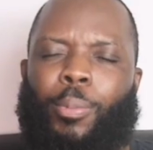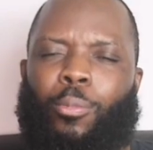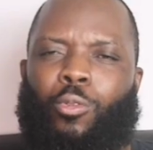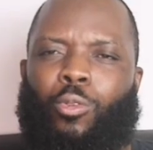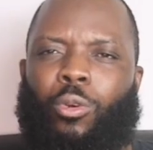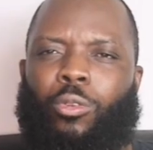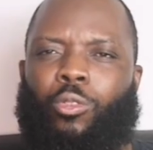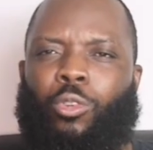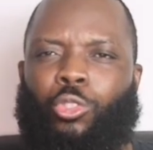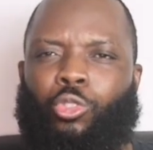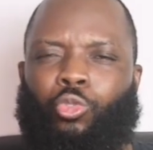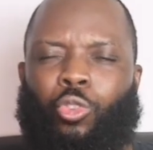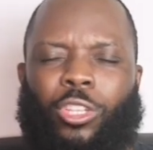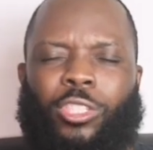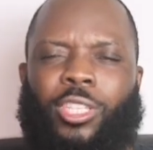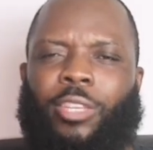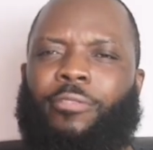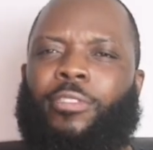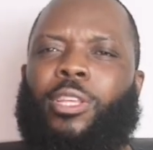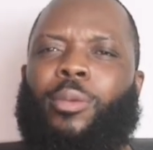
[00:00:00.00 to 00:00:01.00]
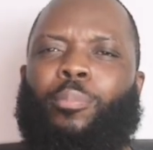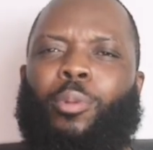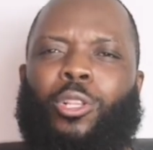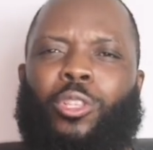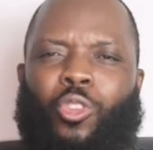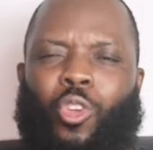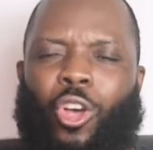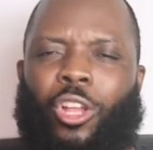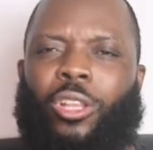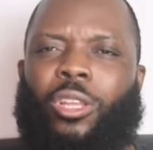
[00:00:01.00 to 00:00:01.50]
people constructively, but
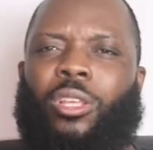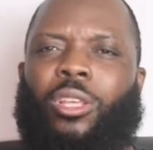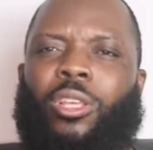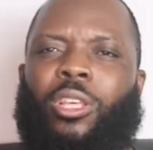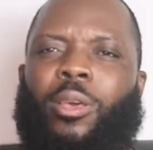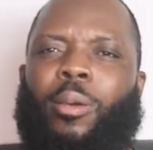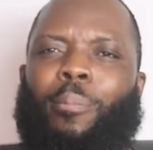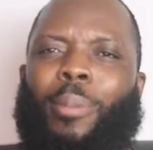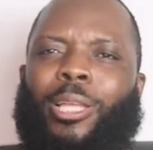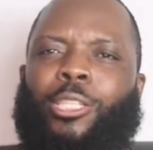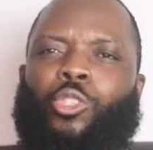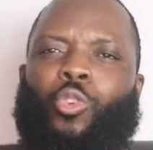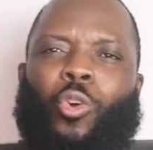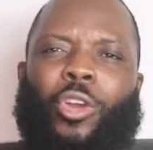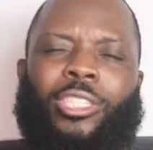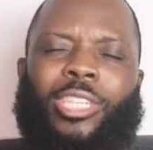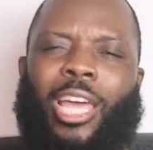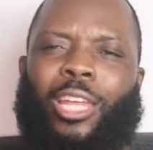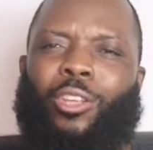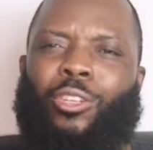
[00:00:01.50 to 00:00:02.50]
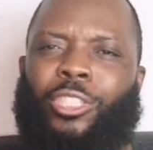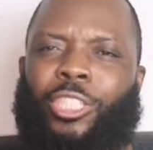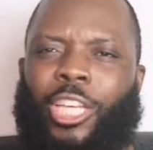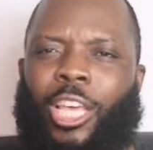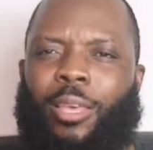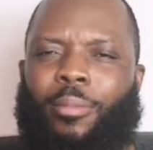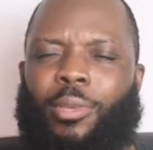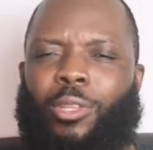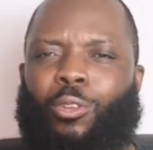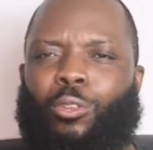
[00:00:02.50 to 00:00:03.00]
not by talking down on
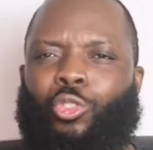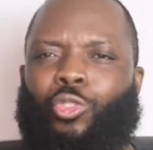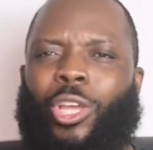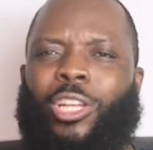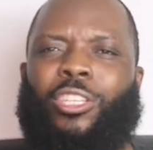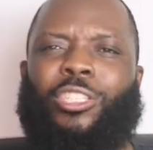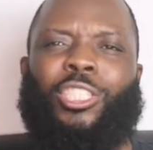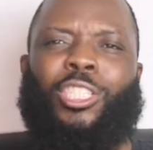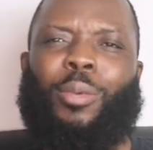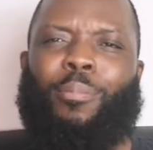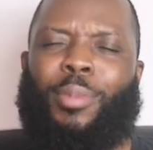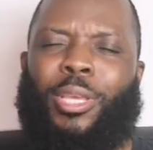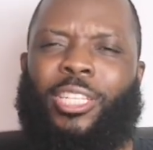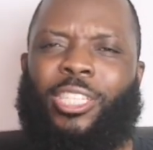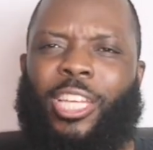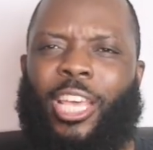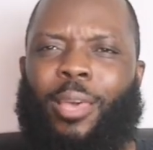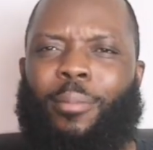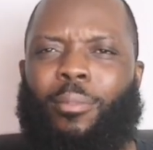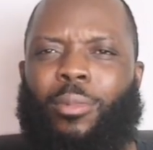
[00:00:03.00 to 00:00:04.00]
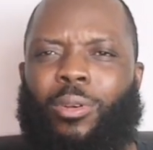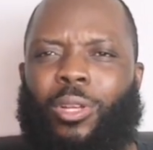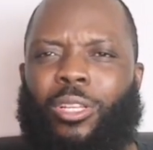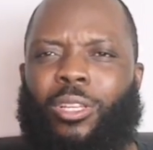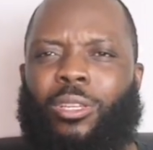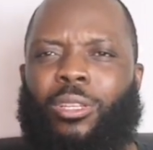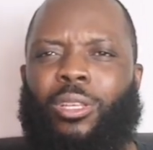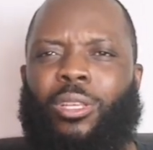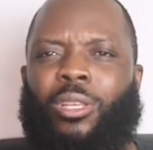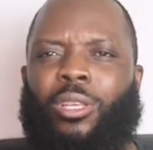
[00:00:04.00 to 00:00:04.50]
them, trying to demean them.
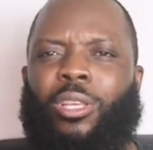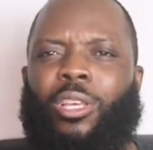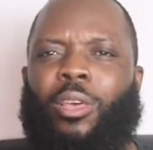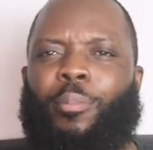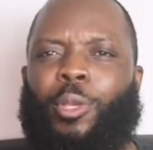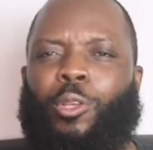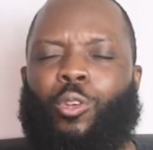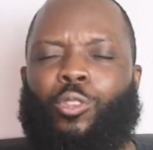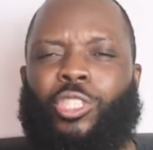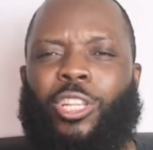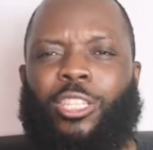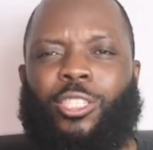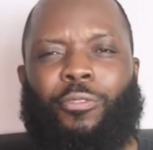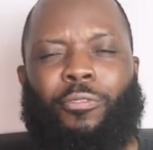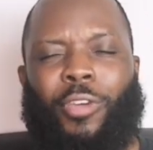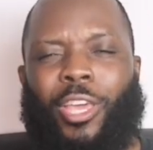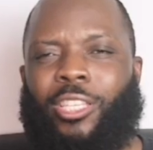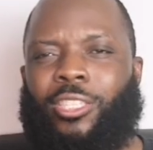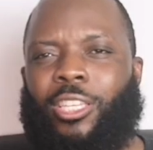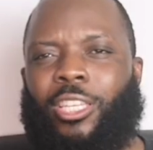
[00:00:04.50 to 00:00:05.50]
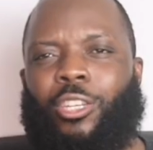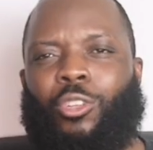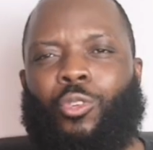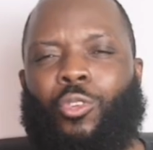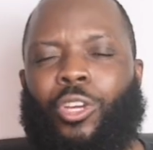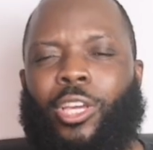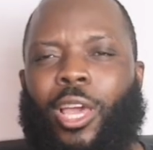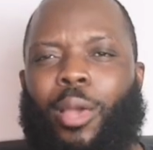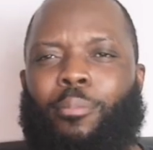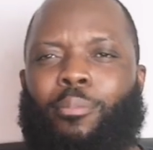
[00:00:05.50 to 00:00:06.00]
And because let's face it,
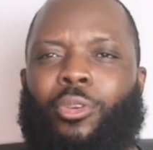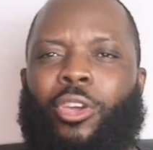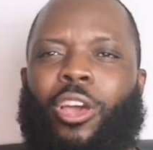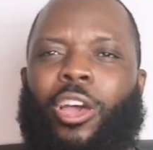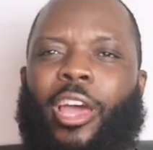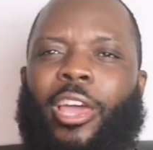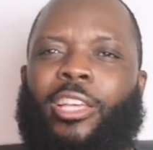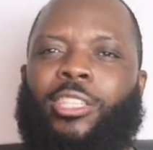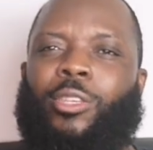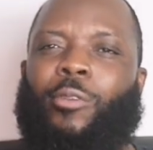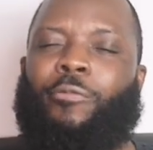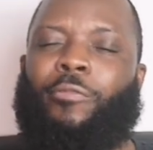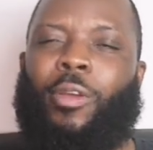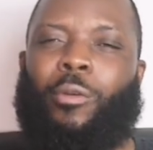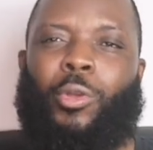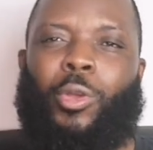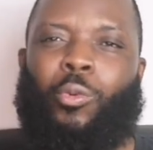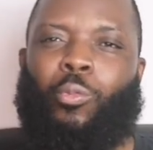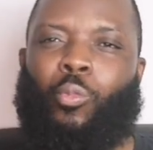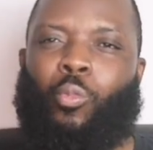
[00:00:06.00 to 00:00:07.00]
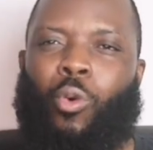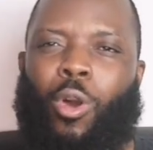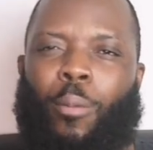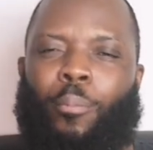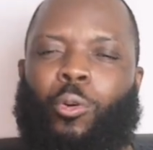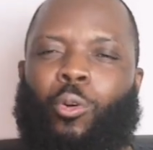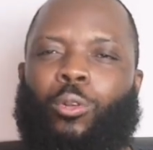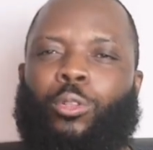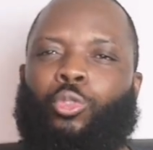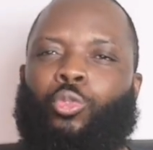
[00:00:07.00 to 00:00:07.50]
Gambia is a very
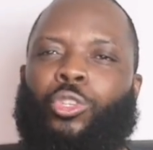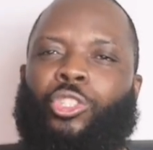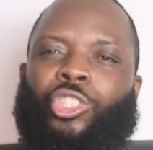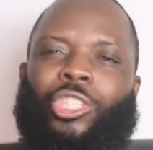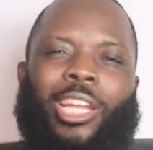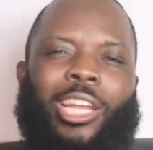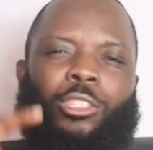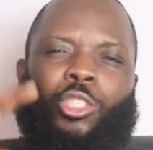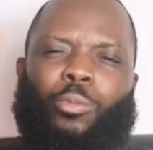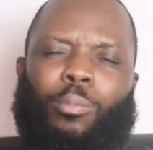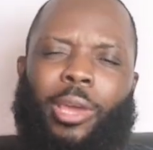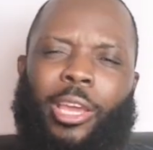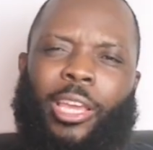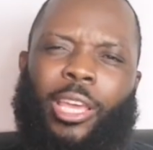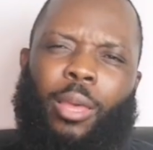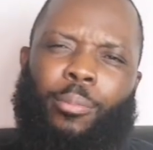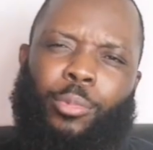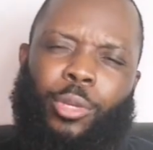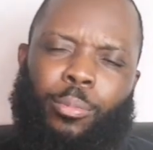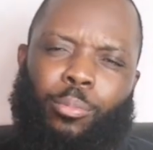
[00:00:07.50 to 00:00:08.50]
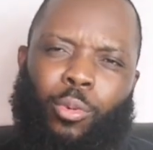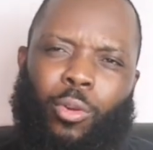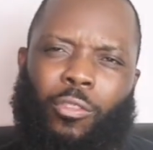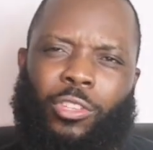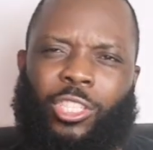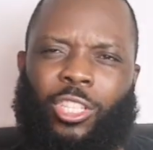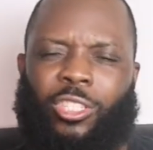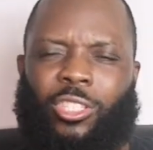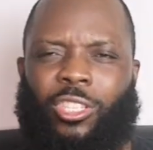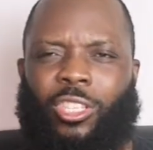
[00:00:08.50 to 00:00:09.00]
warm country. Shout out to my Gambian
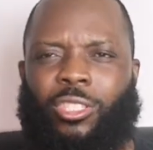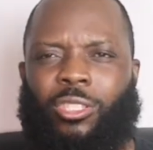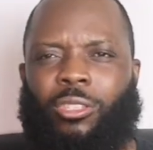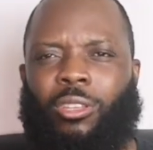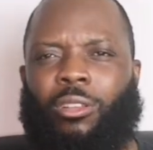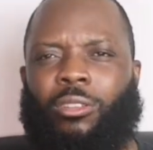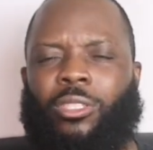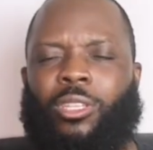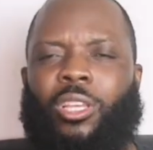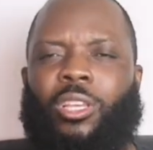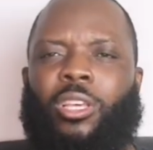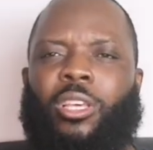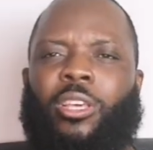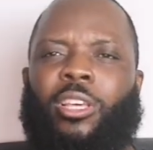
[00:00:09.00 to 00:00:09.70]
brothers and sisters.